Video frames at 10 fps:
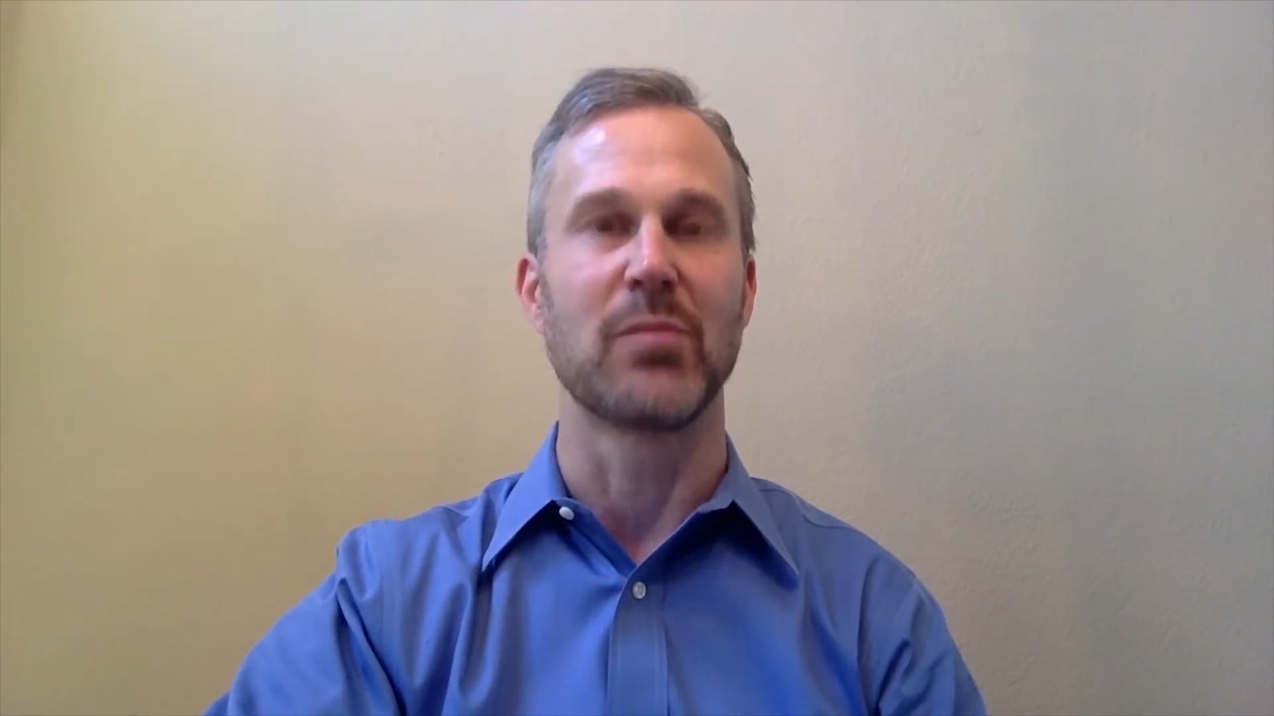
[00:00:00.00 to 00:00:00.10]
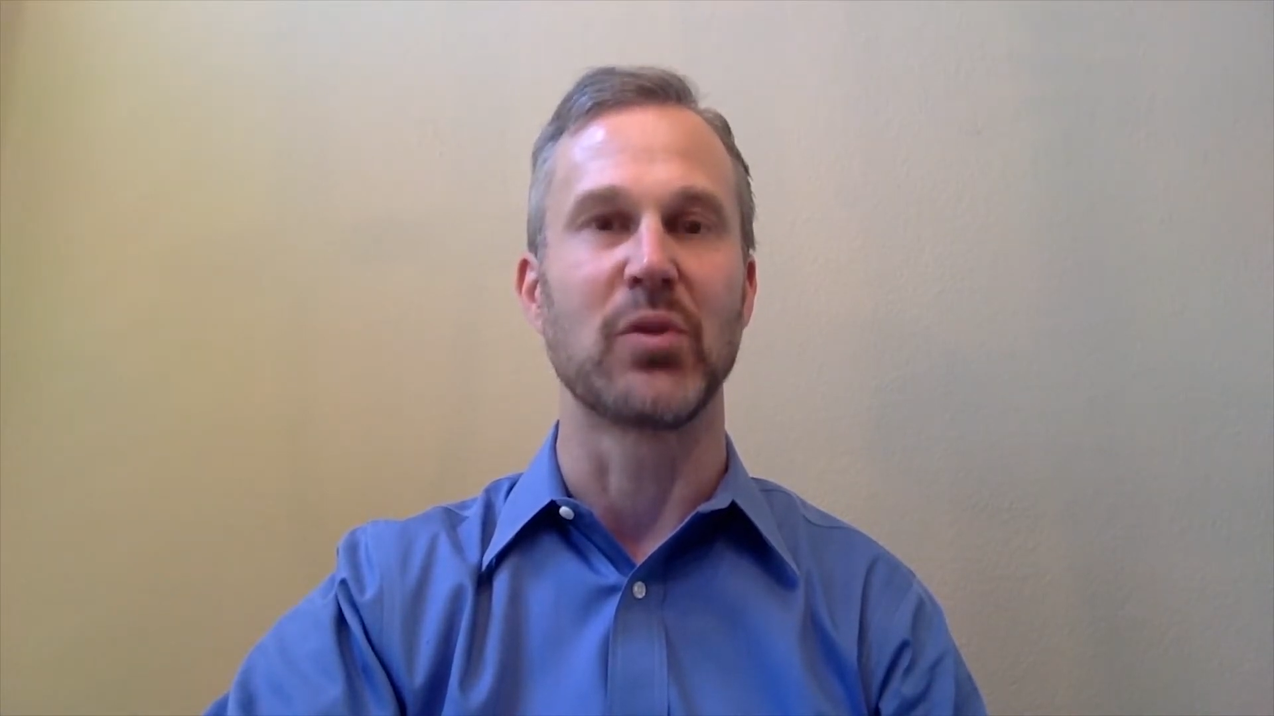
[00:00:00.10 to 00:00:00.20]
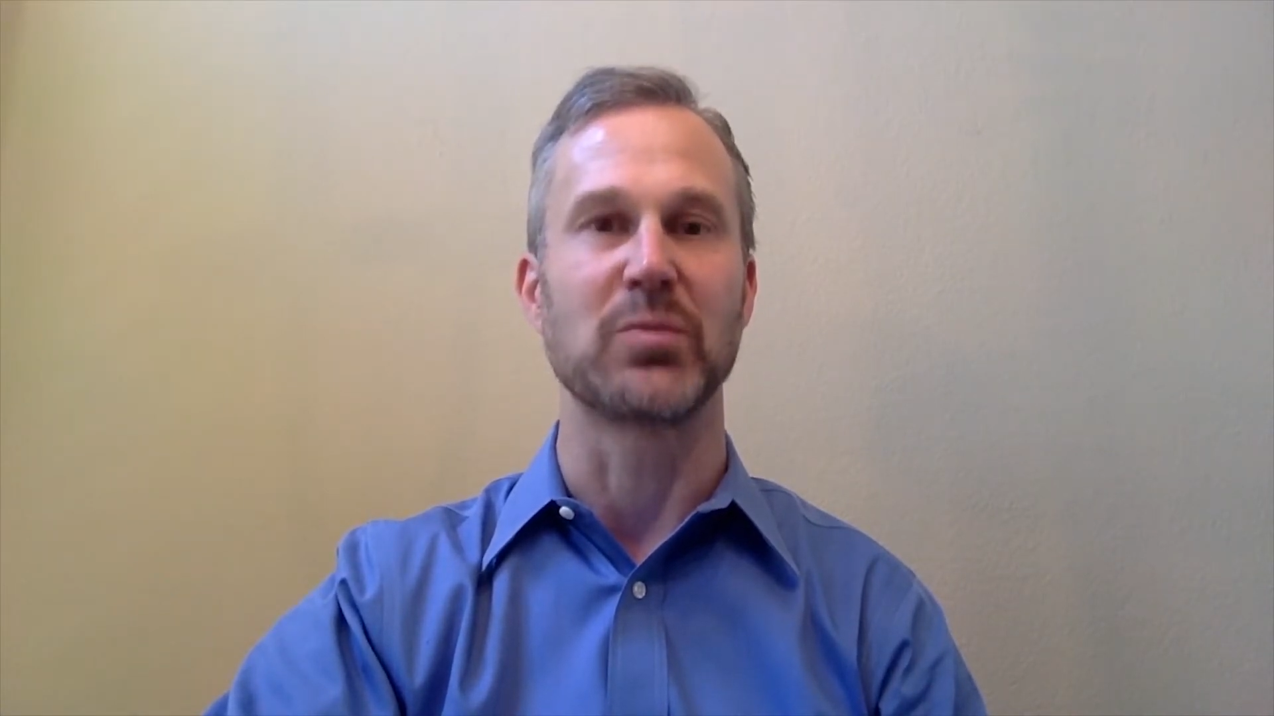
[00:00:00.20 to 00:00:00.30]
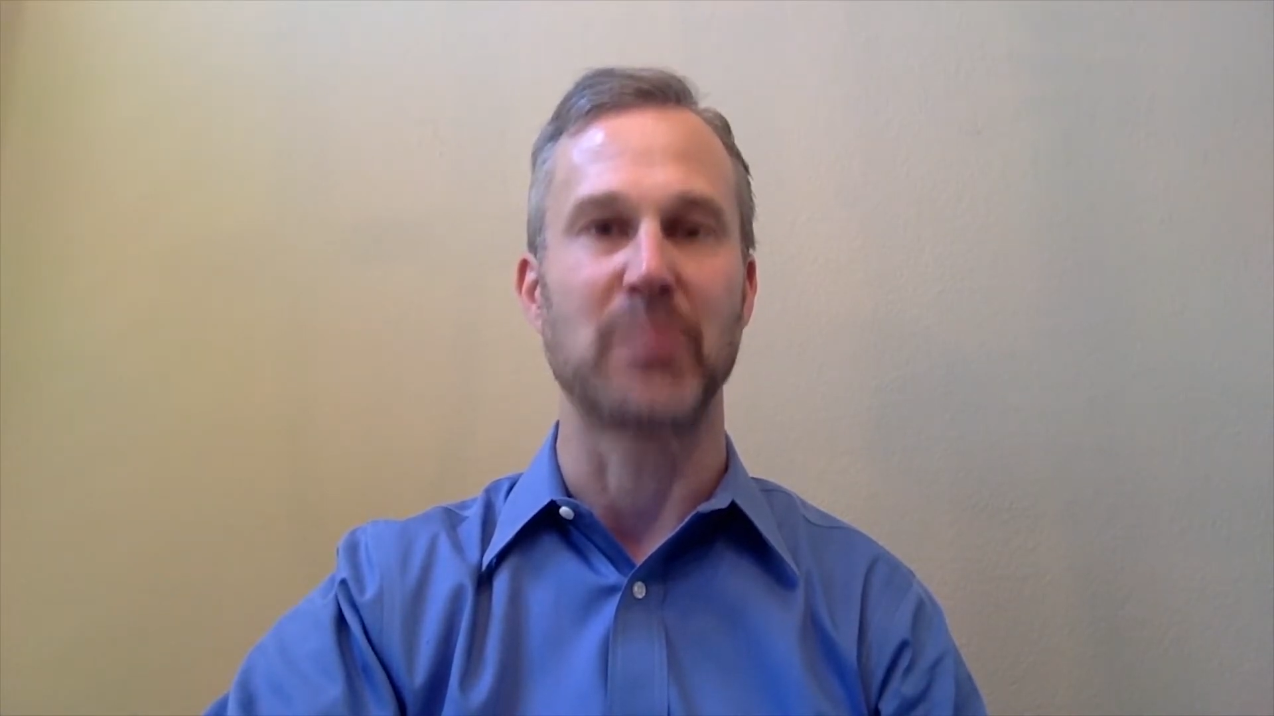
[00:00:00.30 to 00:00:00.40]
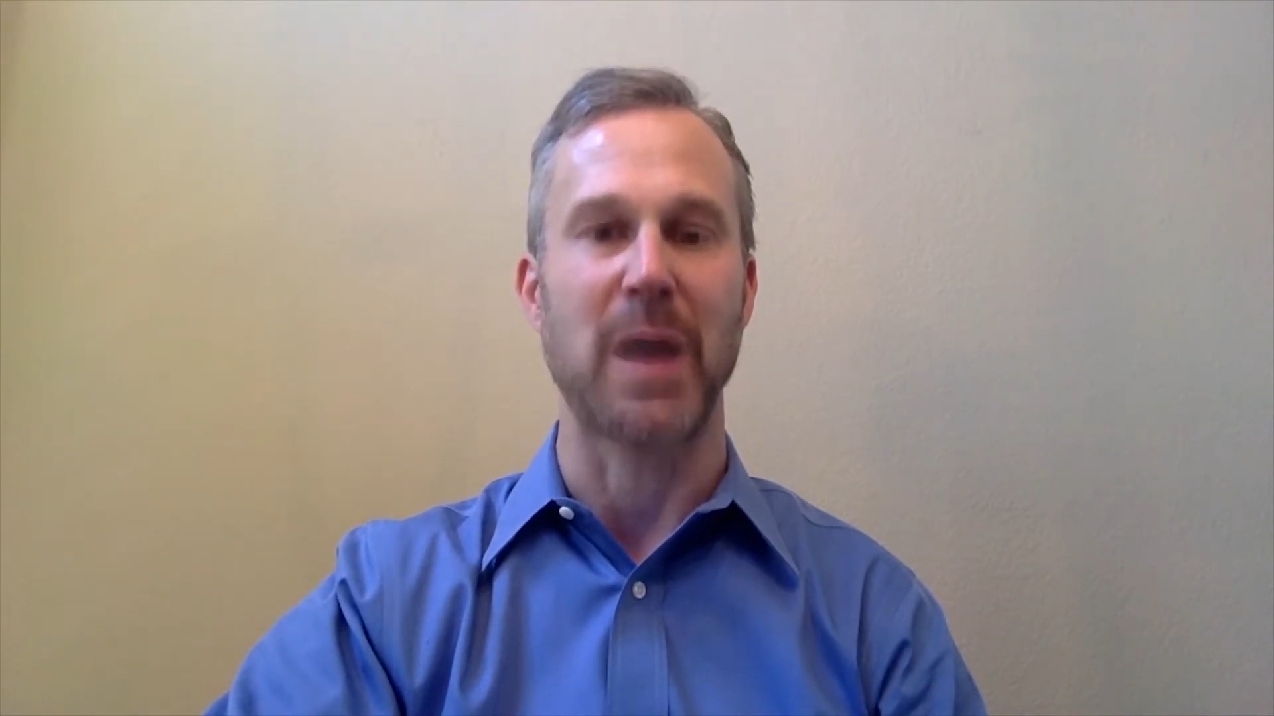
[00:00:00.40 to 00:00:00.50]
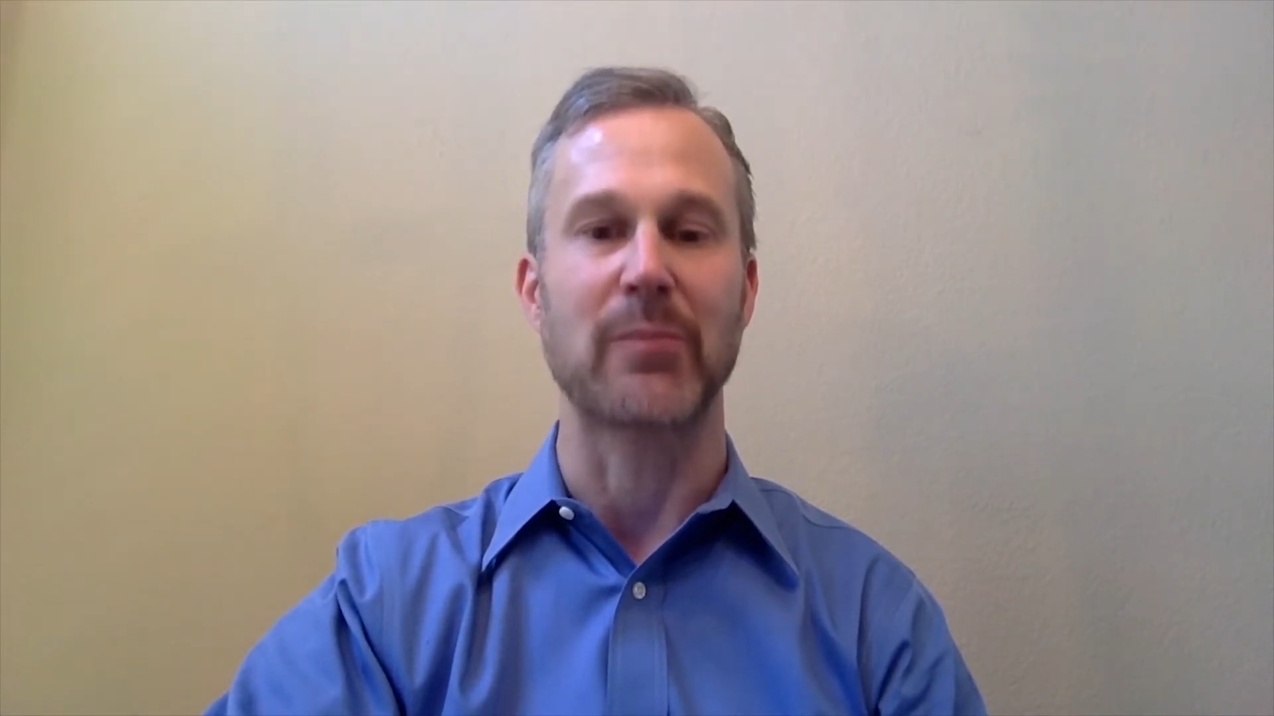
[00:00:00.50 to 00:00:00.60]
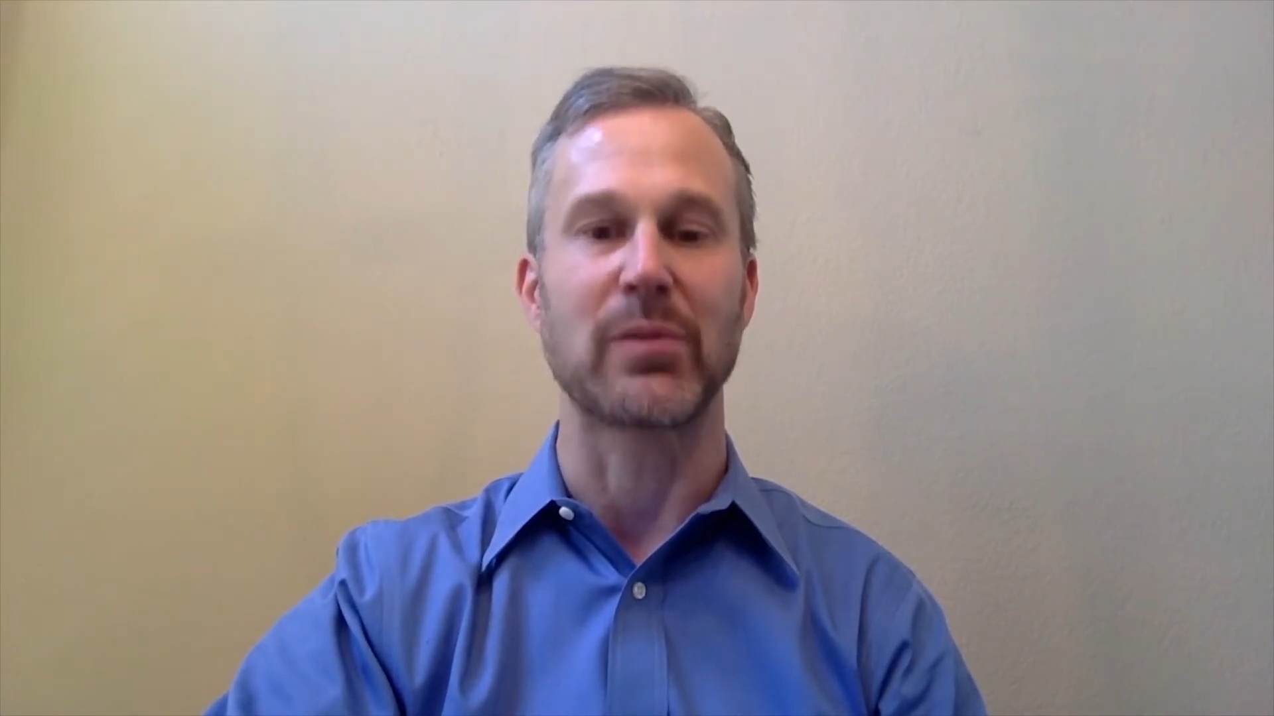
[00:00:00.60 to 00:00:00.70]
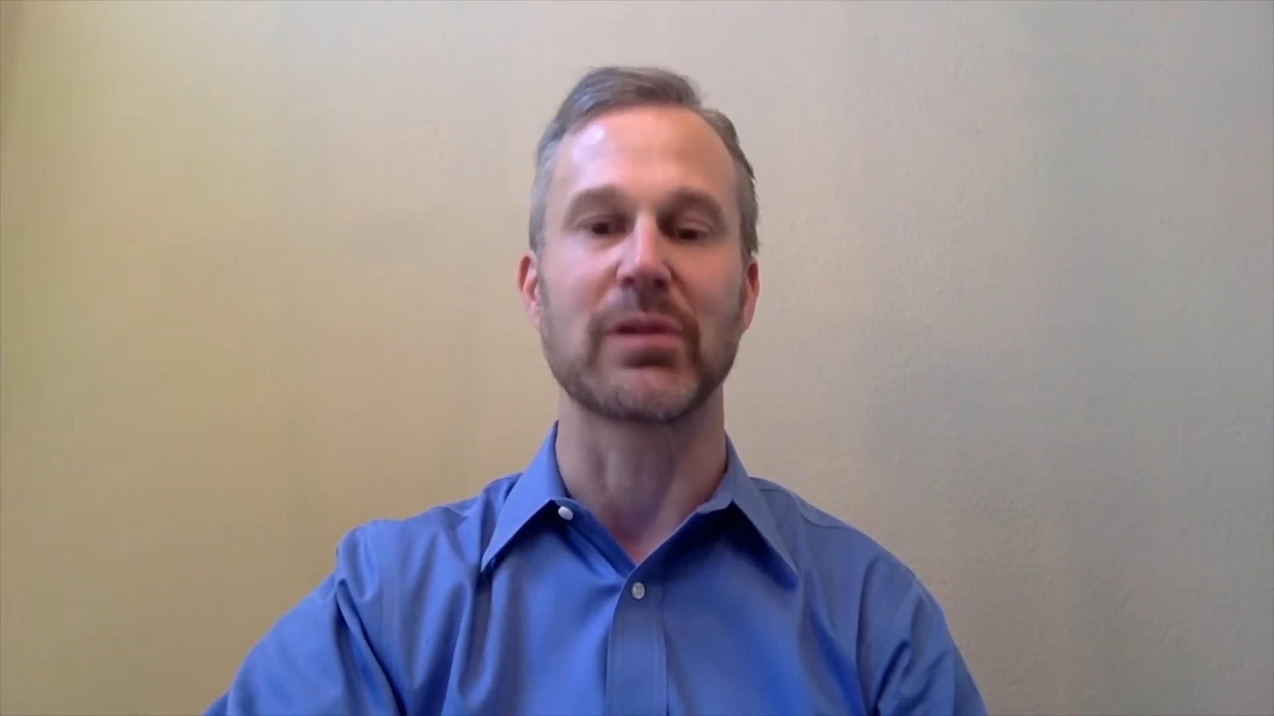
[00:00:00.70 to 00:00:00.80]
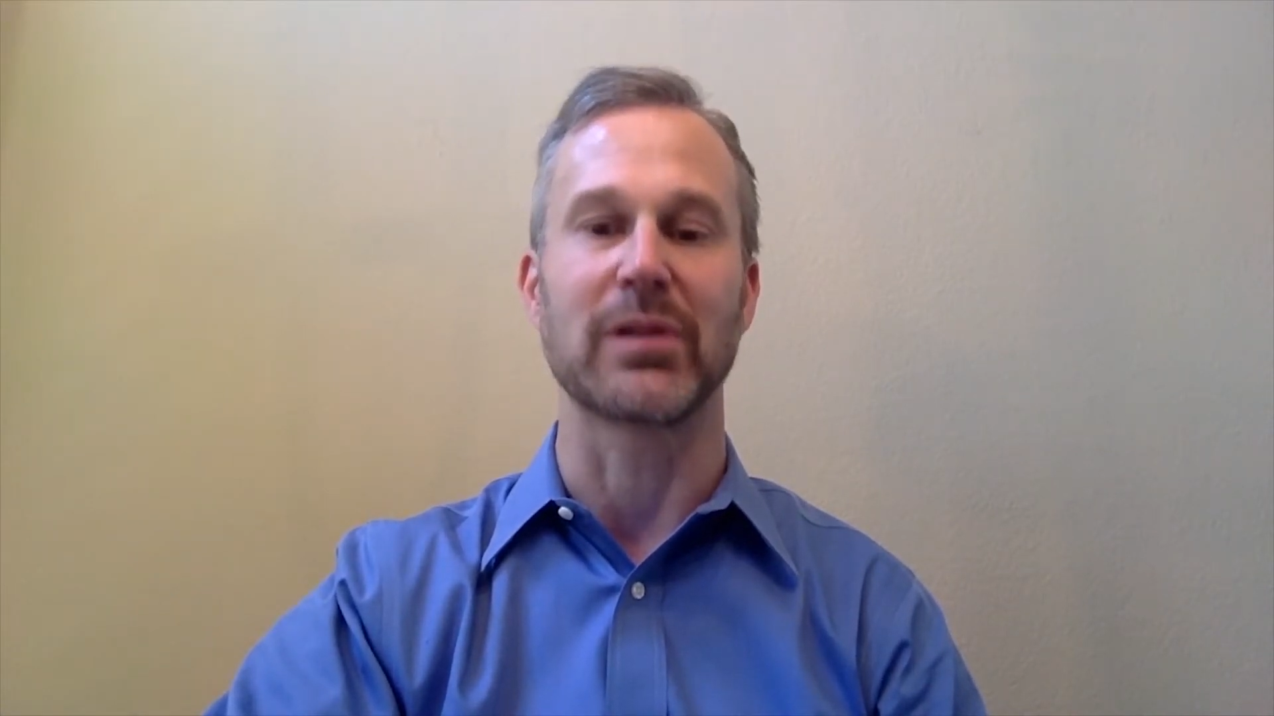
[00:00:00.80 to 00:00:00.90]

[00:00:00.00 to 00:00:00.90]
most popular